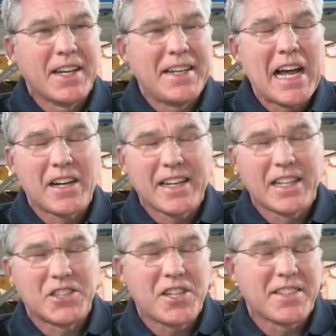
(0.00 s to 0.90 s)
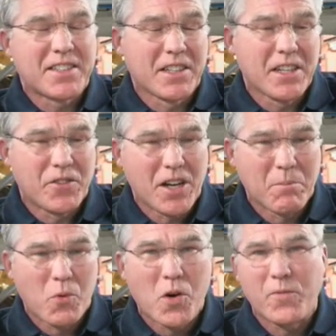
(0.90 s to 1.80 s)
Now getting the chance to live on
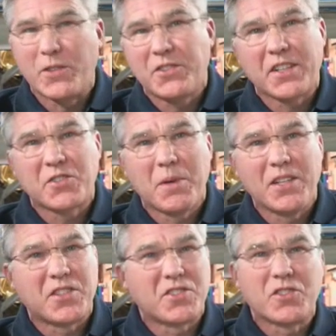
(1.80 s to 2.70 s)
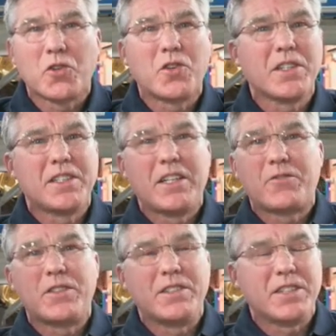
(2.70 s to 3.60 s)
board for six months, it's a totally
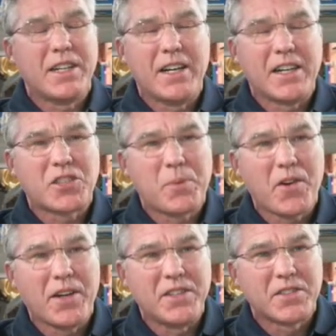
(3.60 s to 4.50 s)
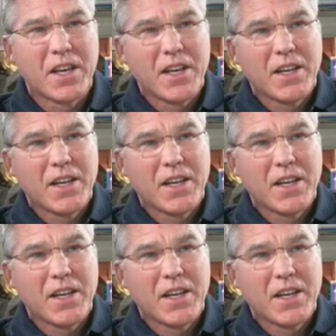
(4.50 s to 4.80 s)
different uh, experience.